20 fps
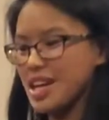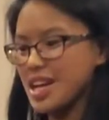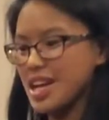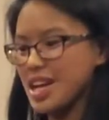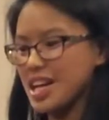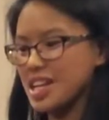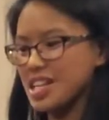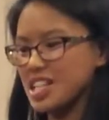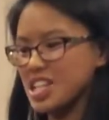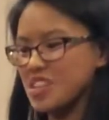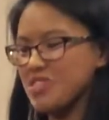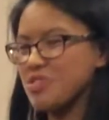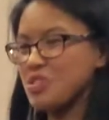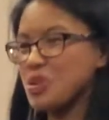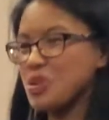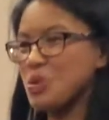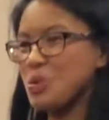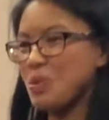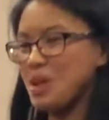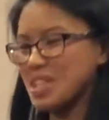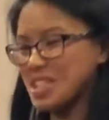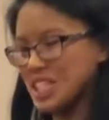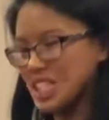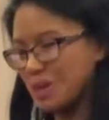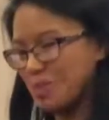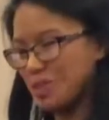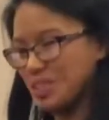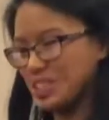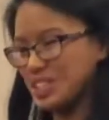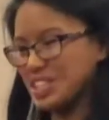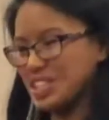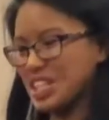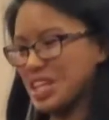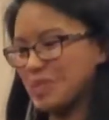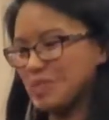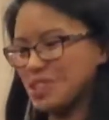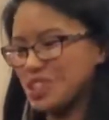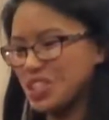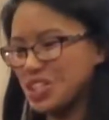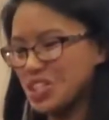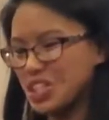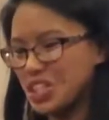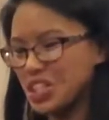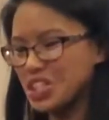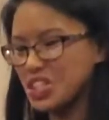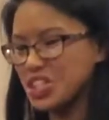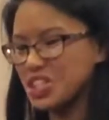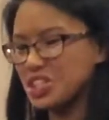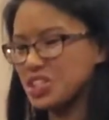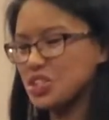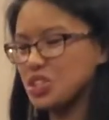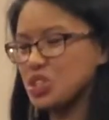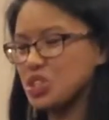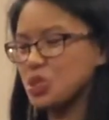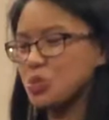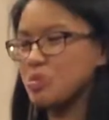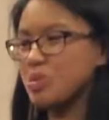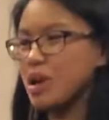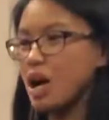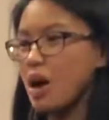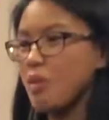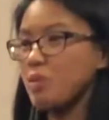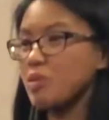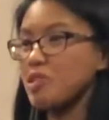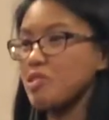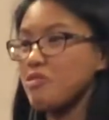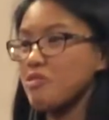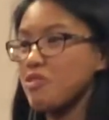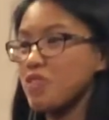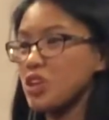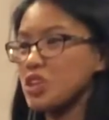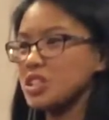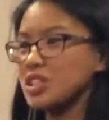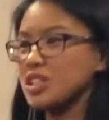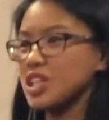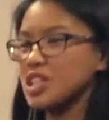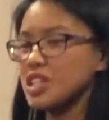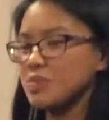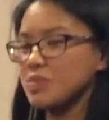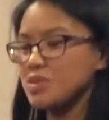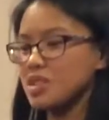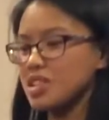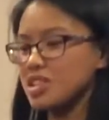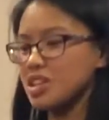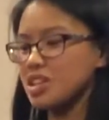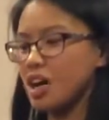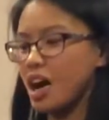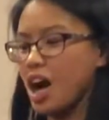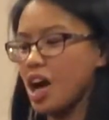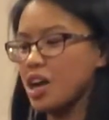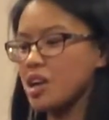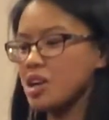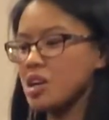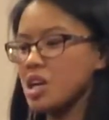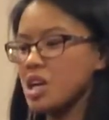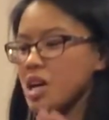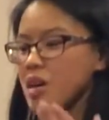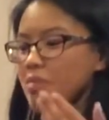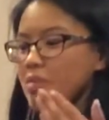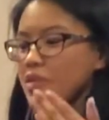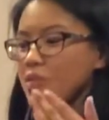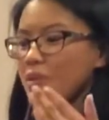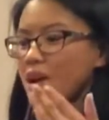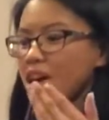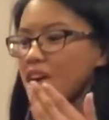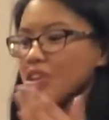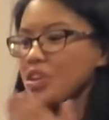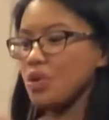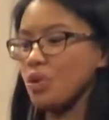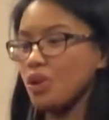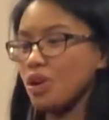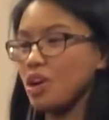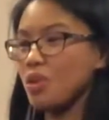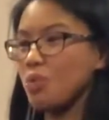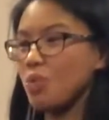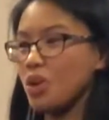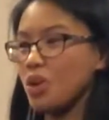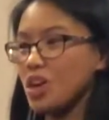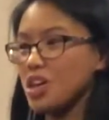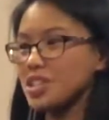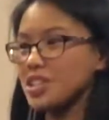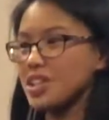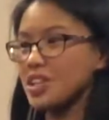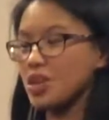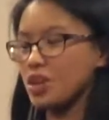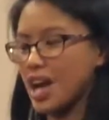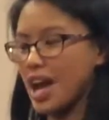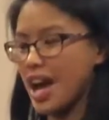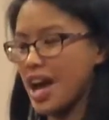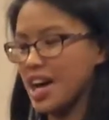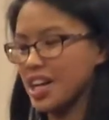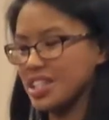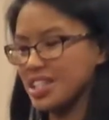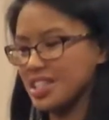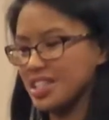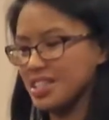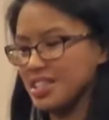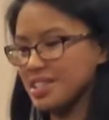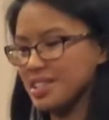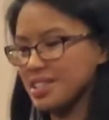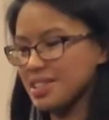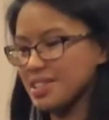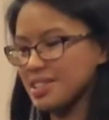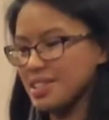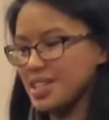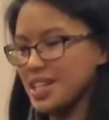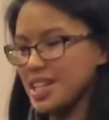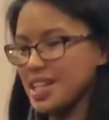And if you want someone to come to church, you should probably first let them see God by your words and your actions.